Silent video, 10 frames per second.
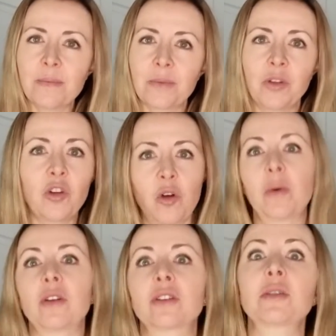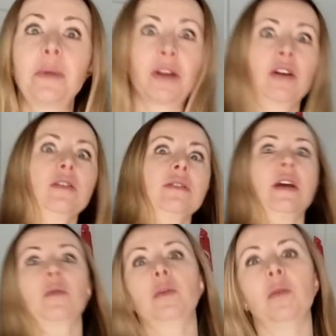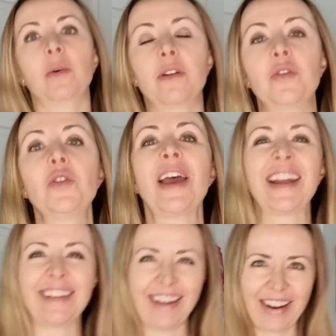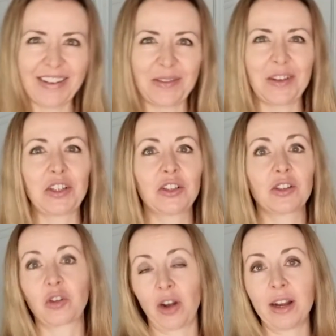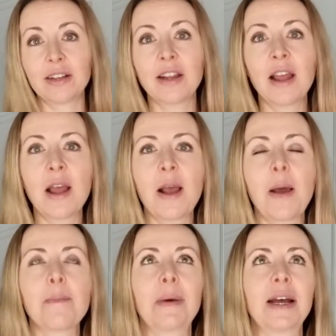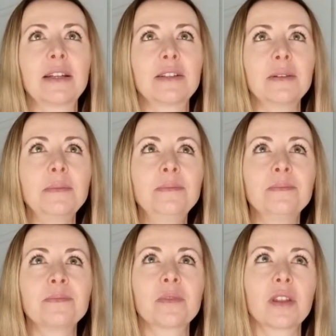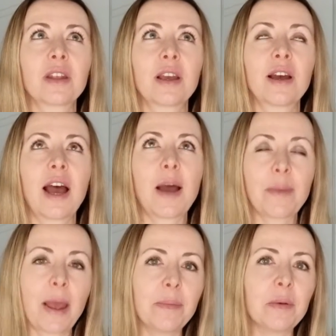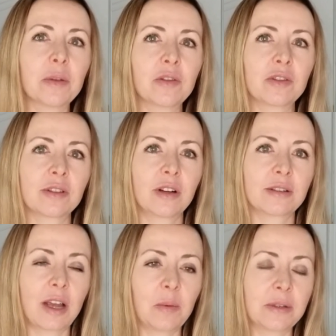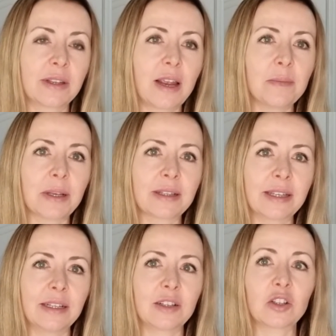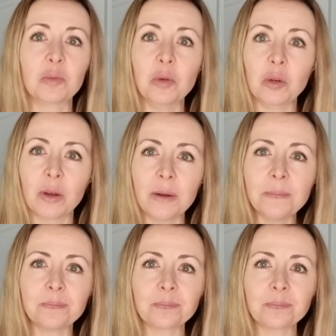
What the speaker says: No one looks at me and goes like, whoa, what have you had done? Which is great, but I'm happy with the results. I would say my skin is smoother,